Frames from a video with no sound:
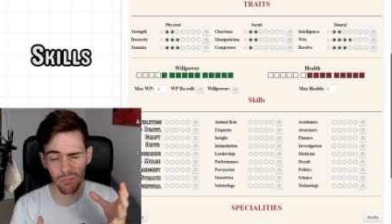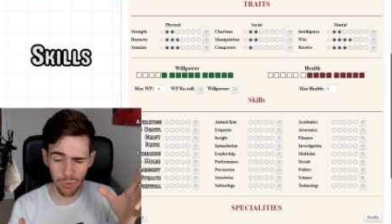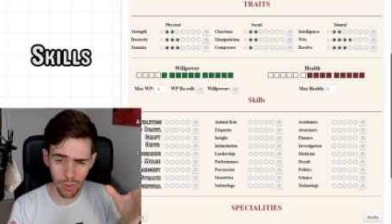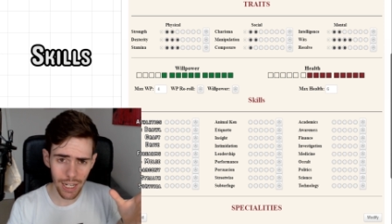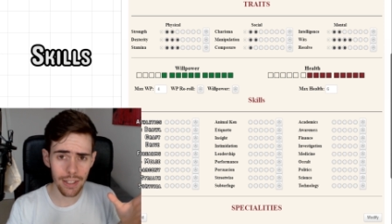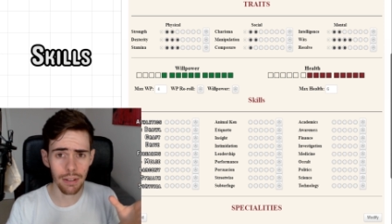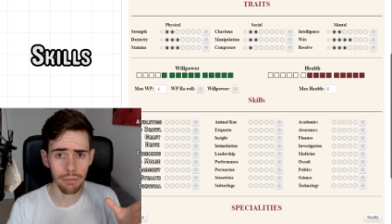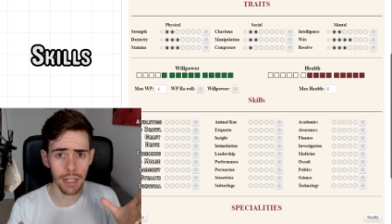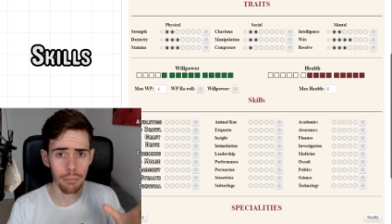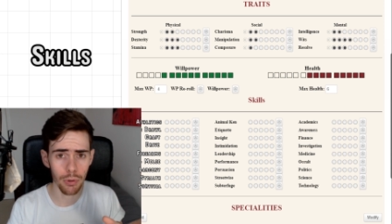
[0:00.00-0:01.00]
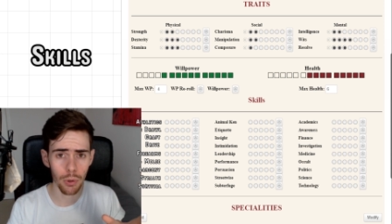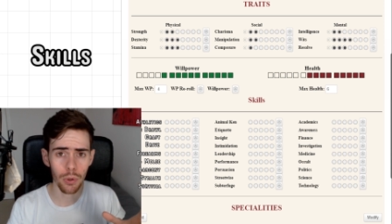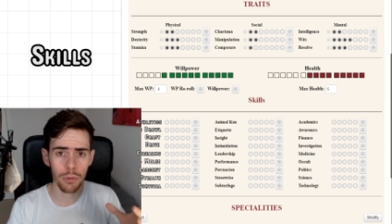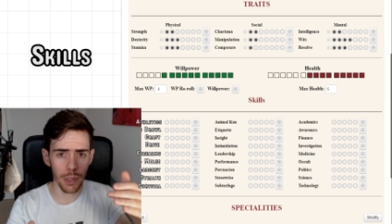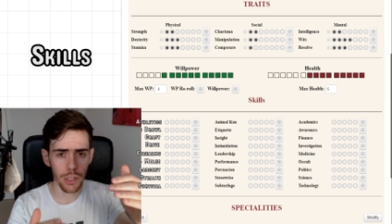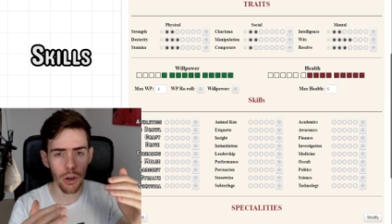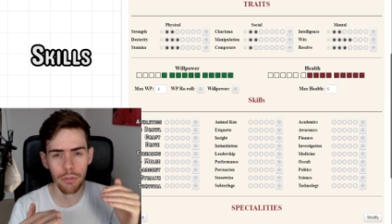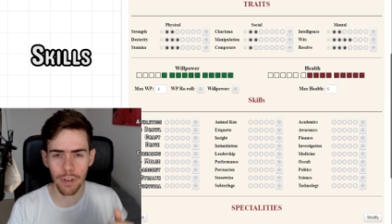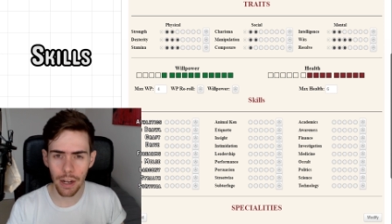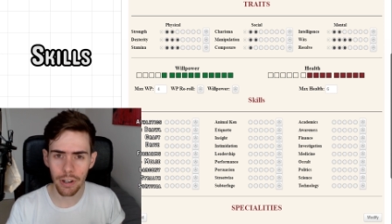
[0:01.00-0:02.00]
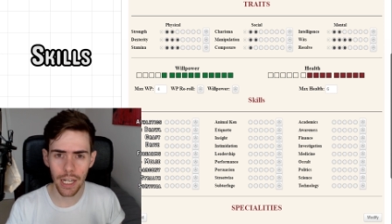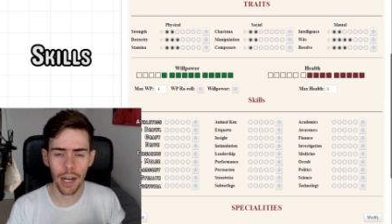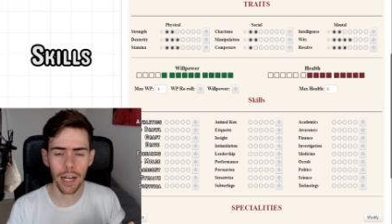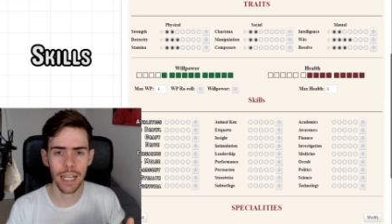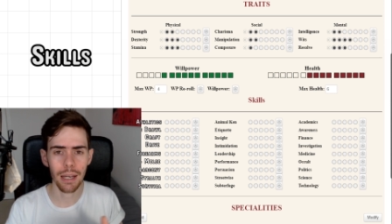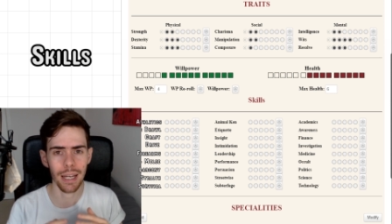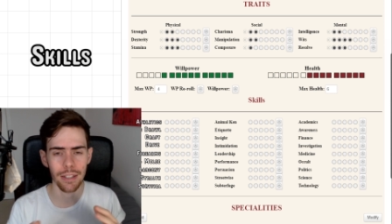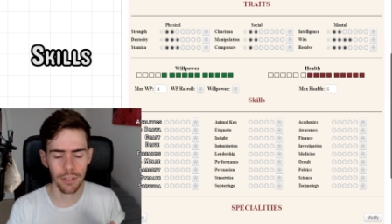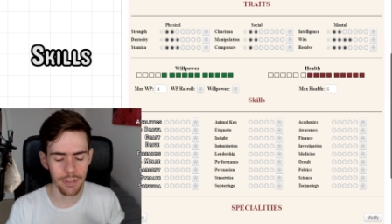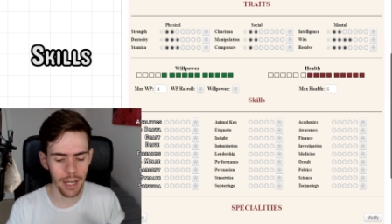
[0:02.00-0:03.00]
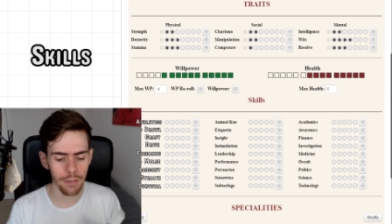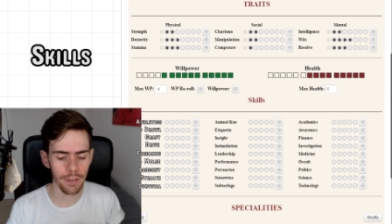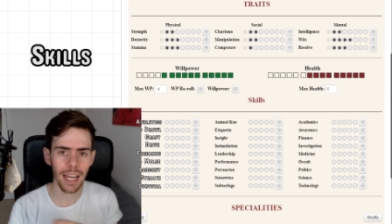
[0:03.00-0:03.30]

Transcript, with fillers: relatively broad but not very high amounts of stuff,